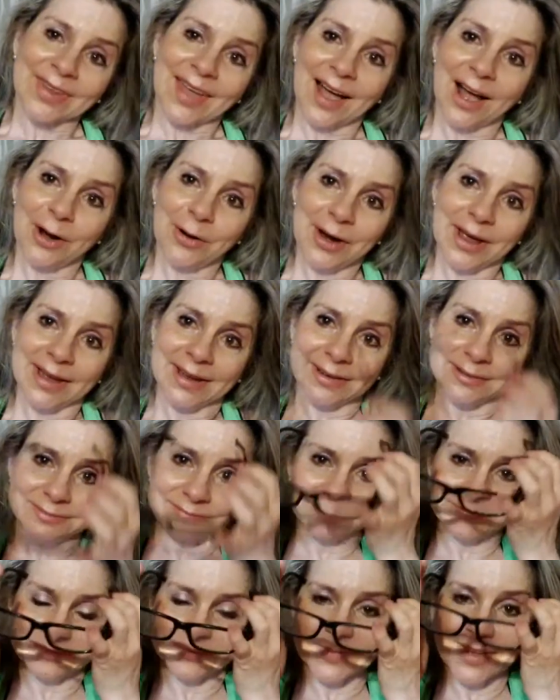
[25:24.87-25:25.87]
All right.
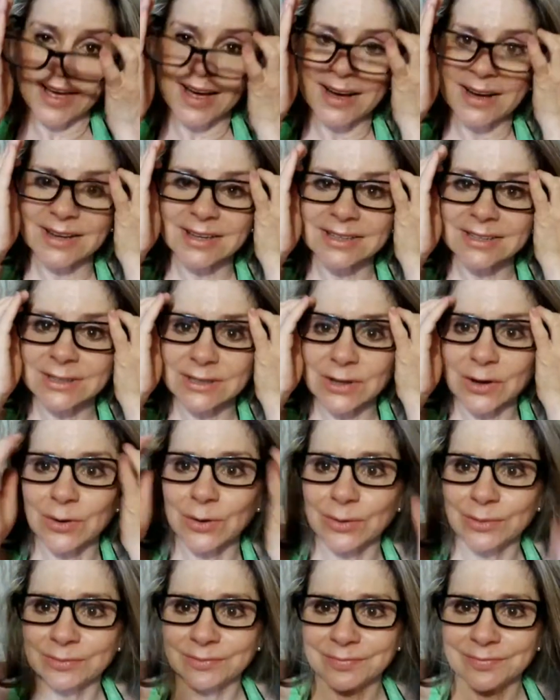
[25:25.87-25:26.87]

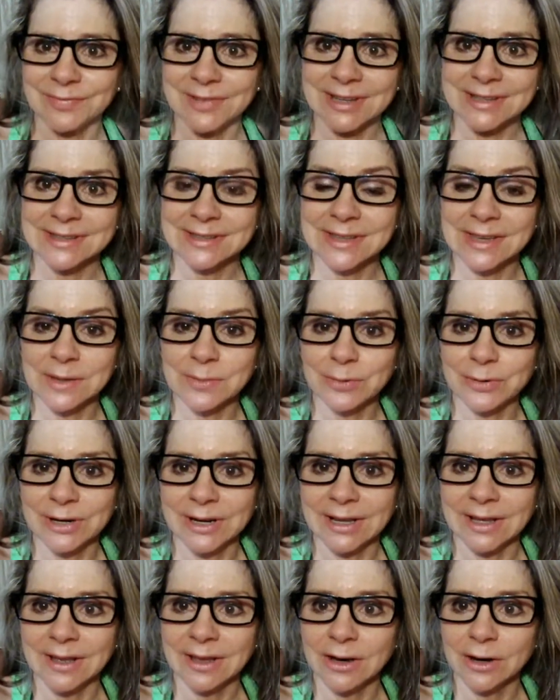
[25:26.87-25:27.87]
So let's keep
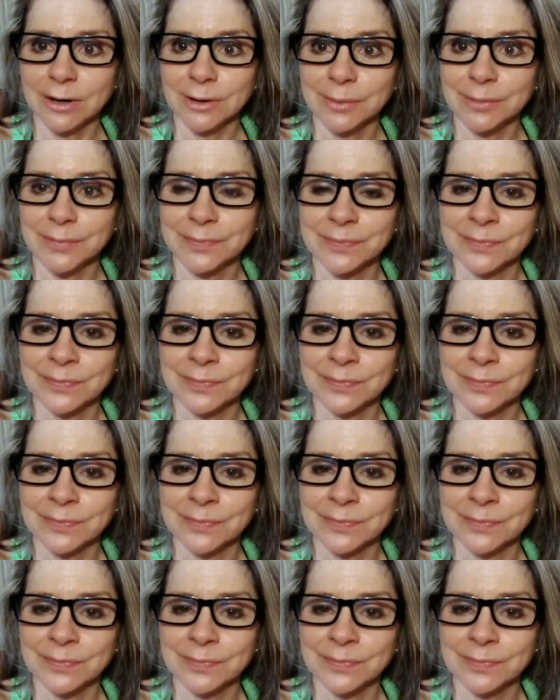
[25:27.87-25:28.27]
reading here.